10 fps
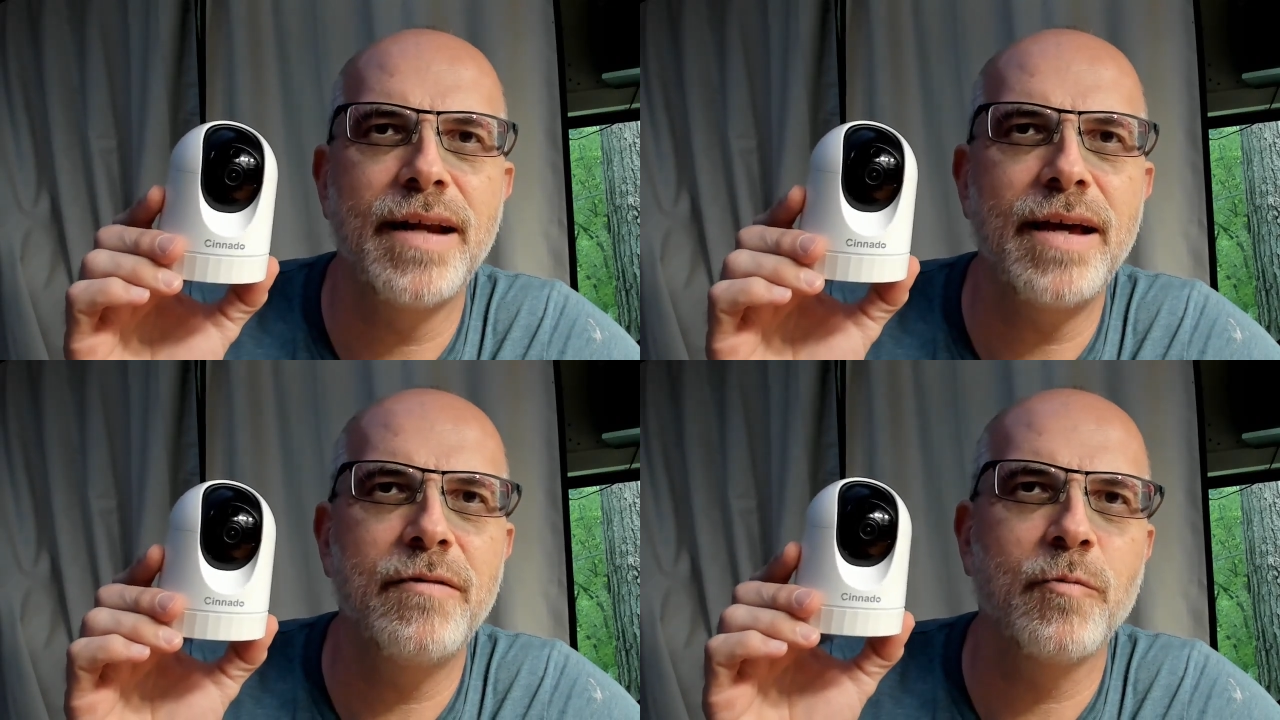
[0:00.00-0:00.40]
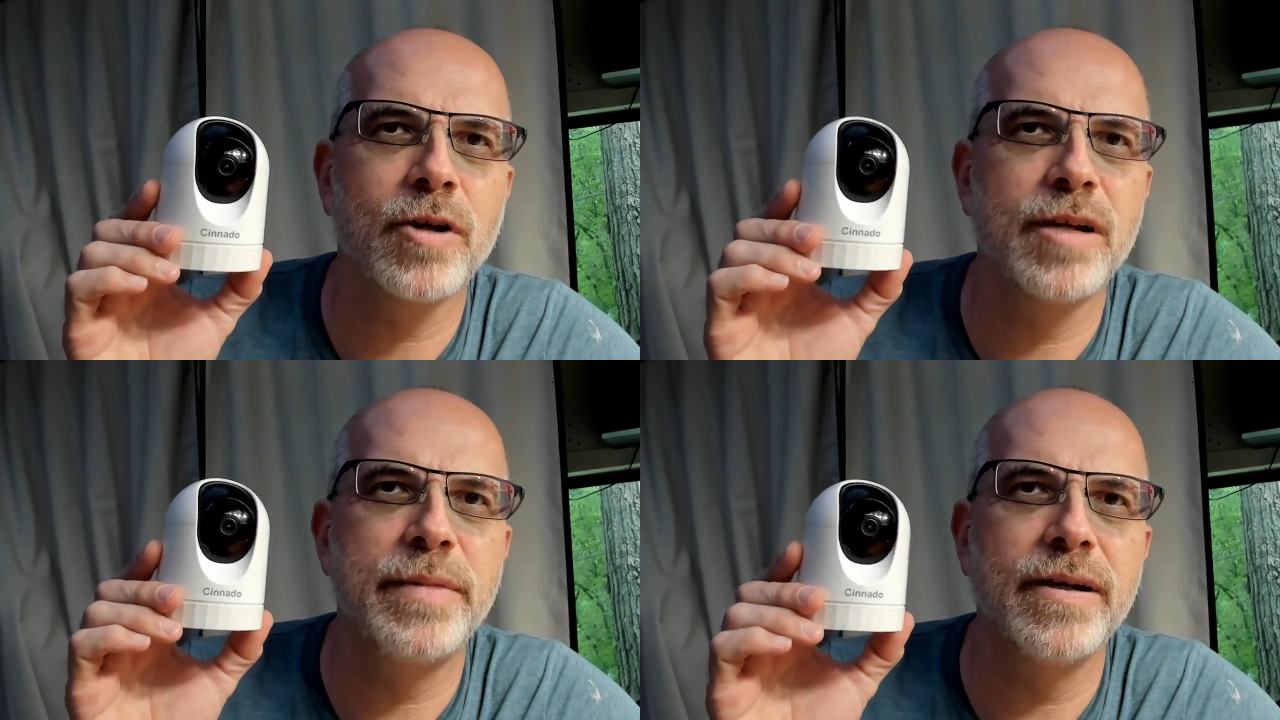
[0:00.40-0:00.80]
Today, we're
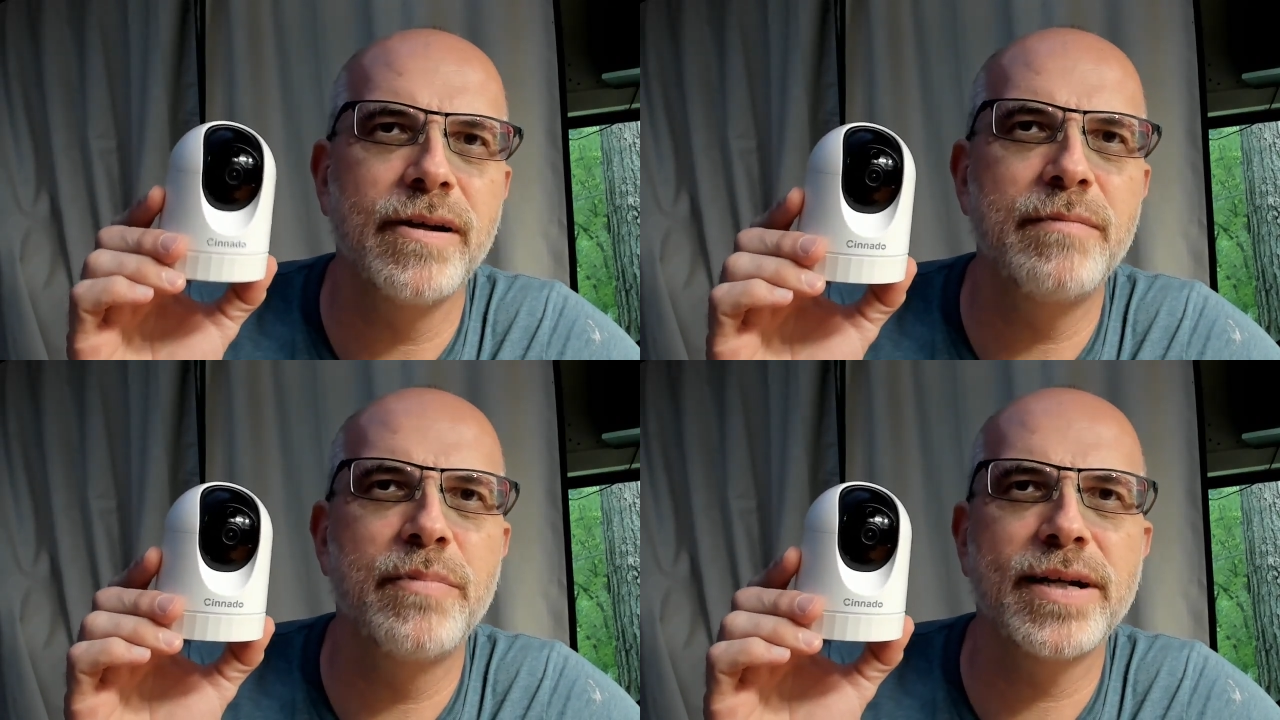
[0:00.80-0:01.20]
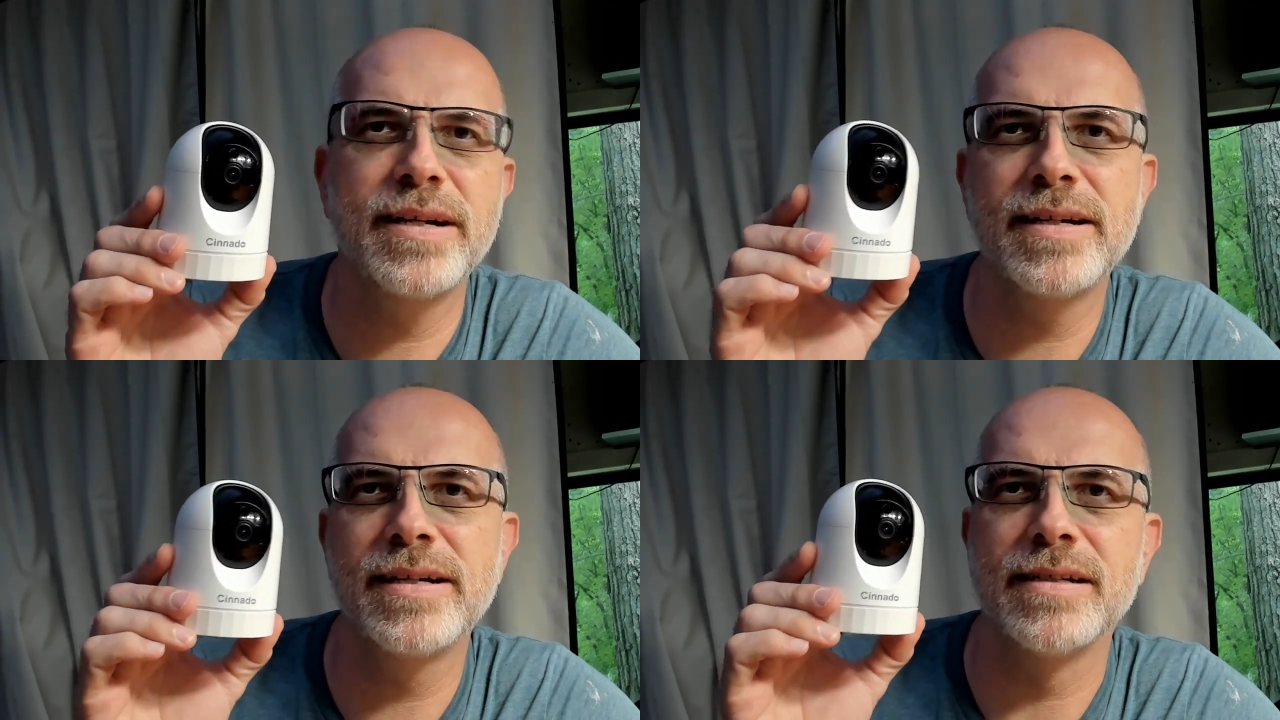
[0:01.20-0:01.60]
going to be
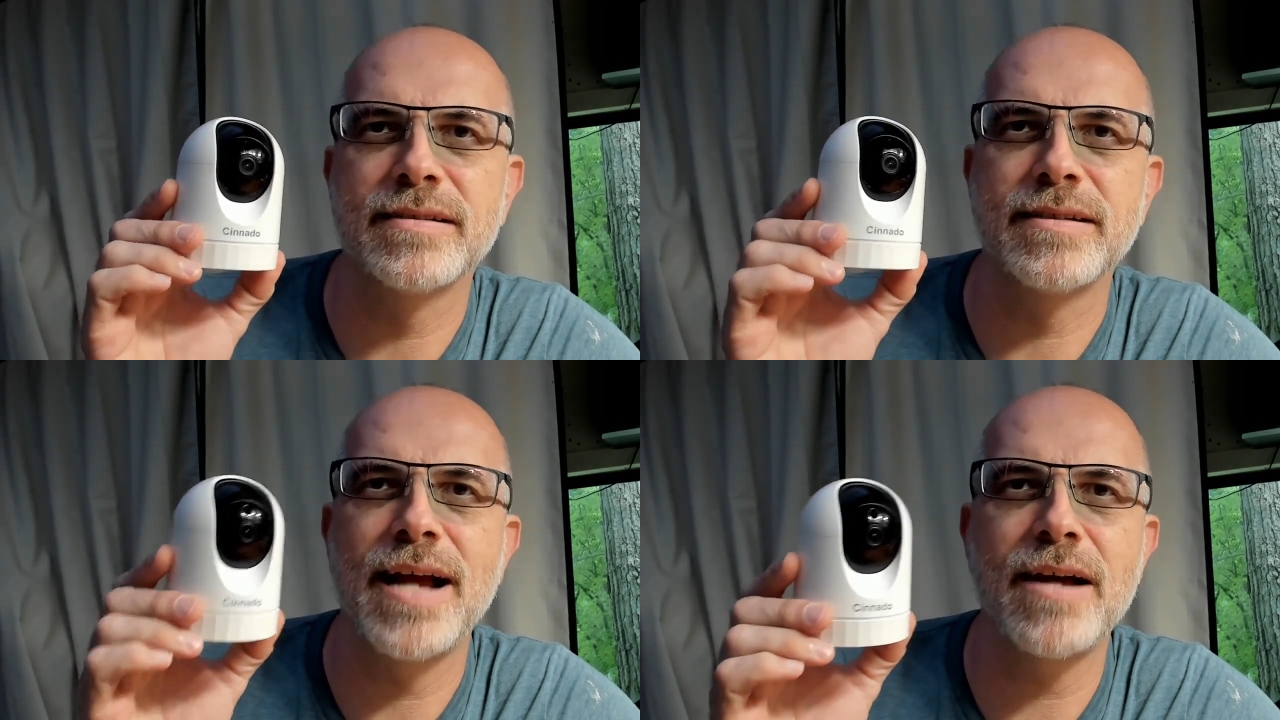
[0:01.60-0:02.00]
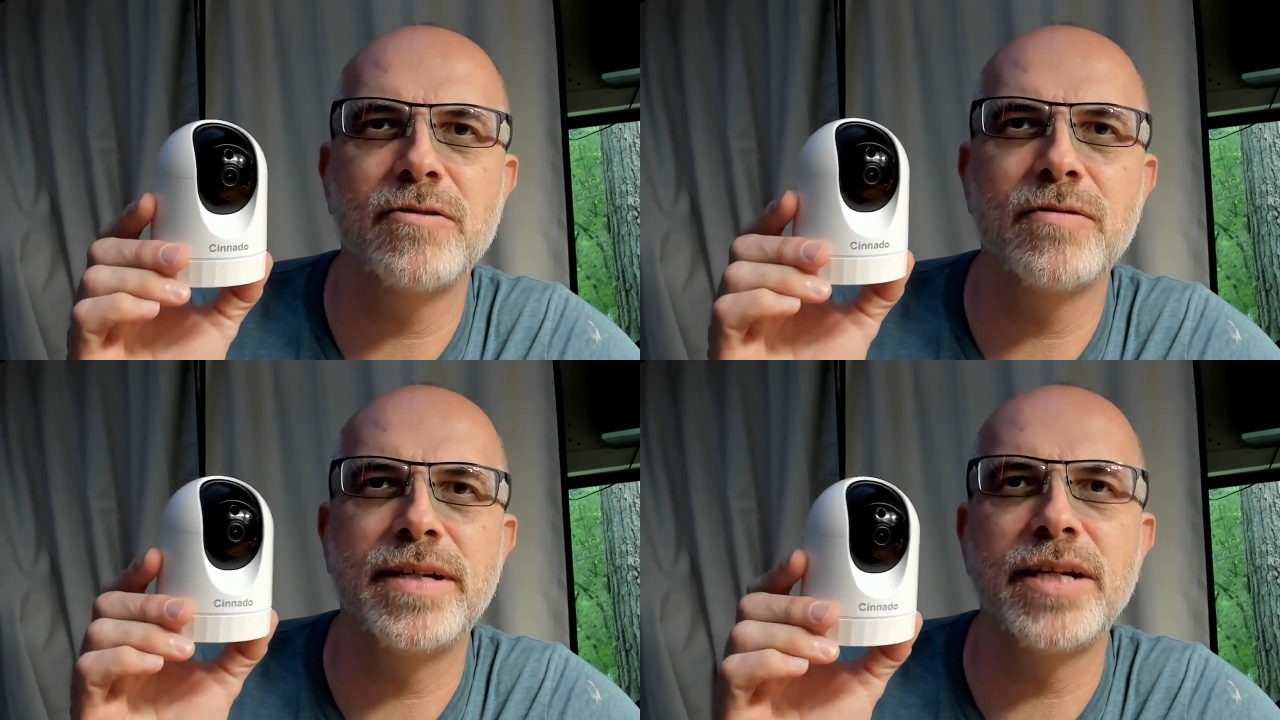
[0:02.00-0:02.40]
unbricking a Cinnado